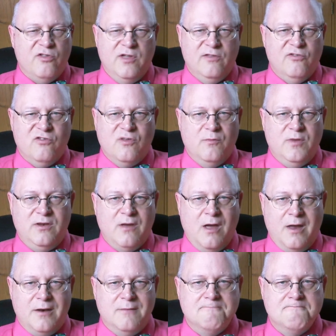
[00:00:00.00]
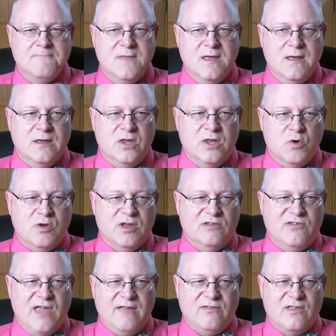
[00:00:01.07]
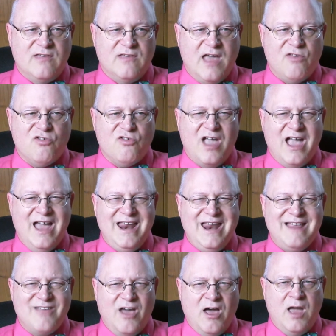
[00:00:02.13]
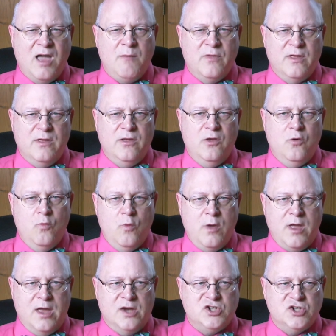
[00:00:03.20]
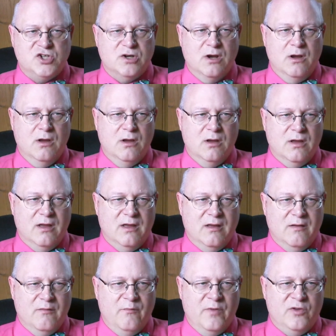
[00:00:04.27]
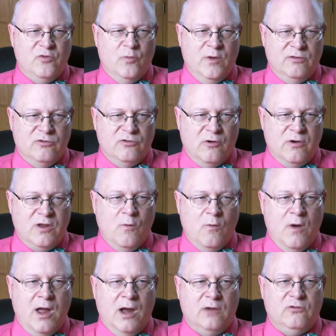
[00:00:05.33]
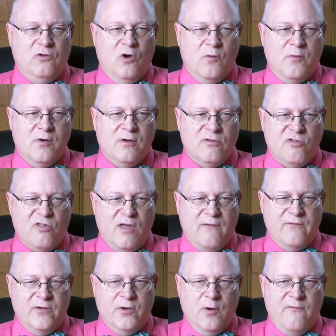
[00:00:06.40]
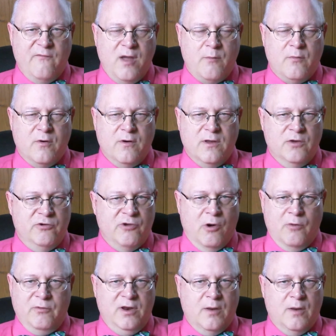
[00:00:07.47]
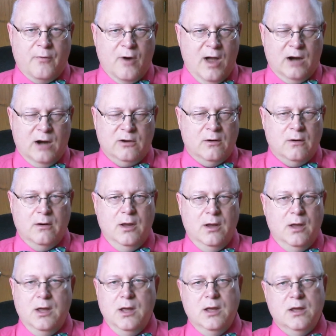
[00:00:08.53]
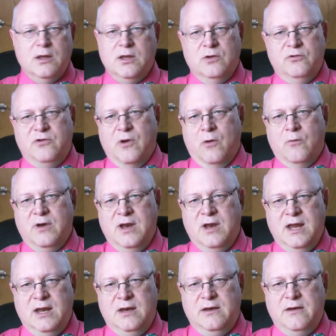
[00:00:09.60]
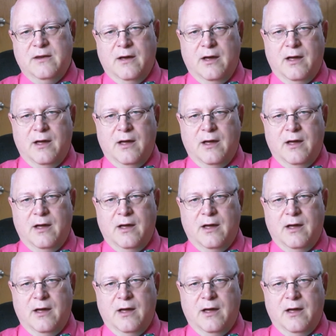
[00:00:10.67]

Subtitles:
needs to be done. You can take the test any time that you wish between 31 October and 7 November. You don't need a proctor. You don't need